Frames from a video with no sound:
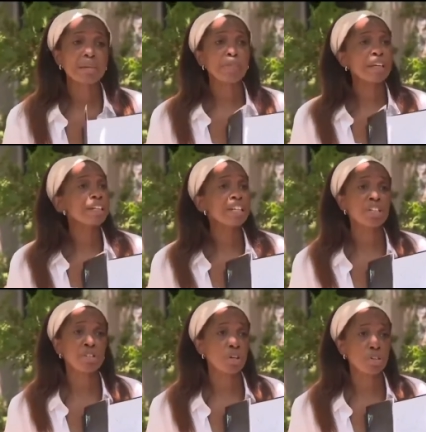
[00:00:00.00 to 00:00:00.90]
be a knee
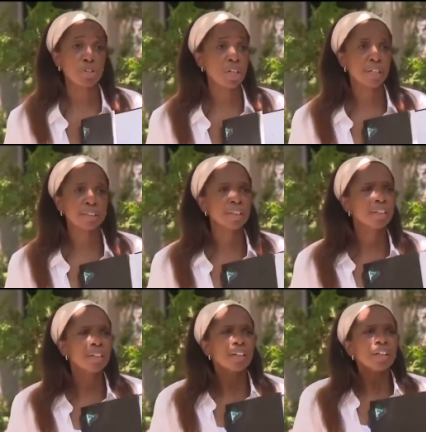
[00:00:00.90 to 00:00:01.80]
surgeon, and
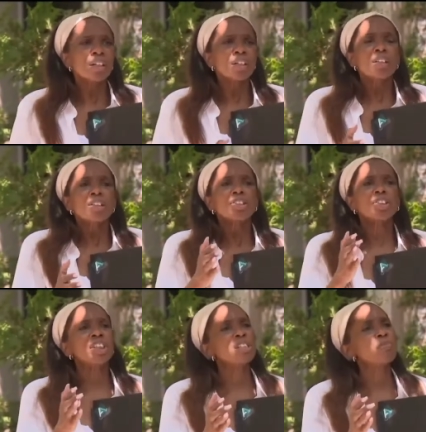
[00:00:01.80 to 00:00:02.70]

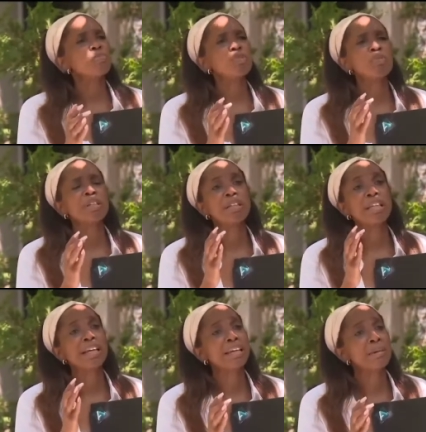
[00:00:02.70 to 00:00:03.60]
she's been
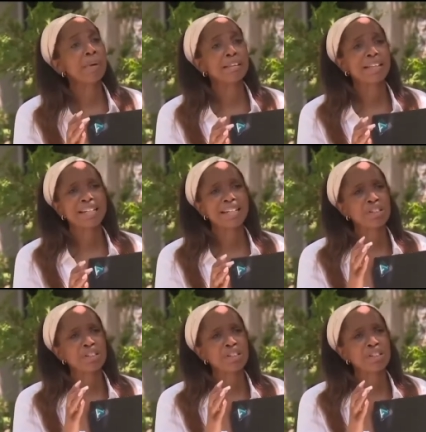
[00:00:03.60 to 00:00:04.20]
thinking about that and